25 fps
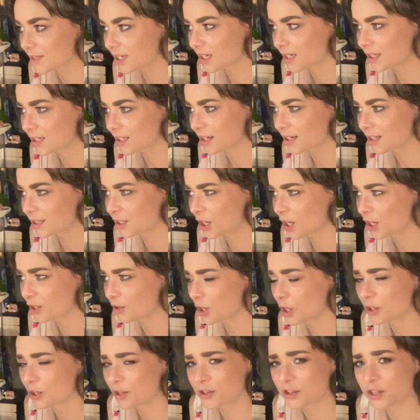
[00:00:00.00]

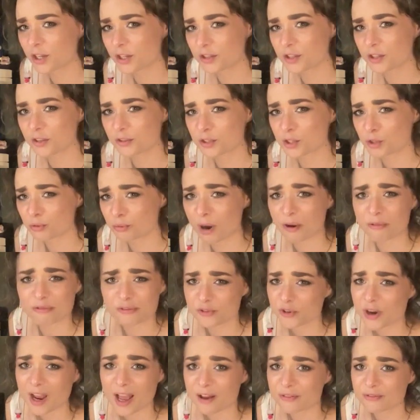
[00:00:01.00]
the rough
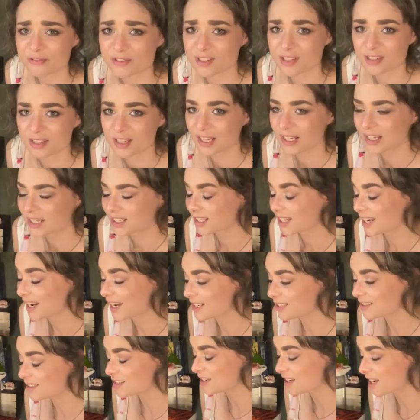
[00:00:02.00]
draft,
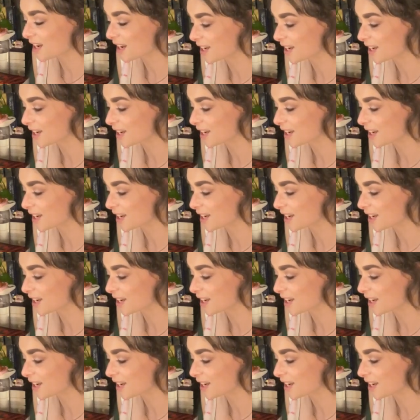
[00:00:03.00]
and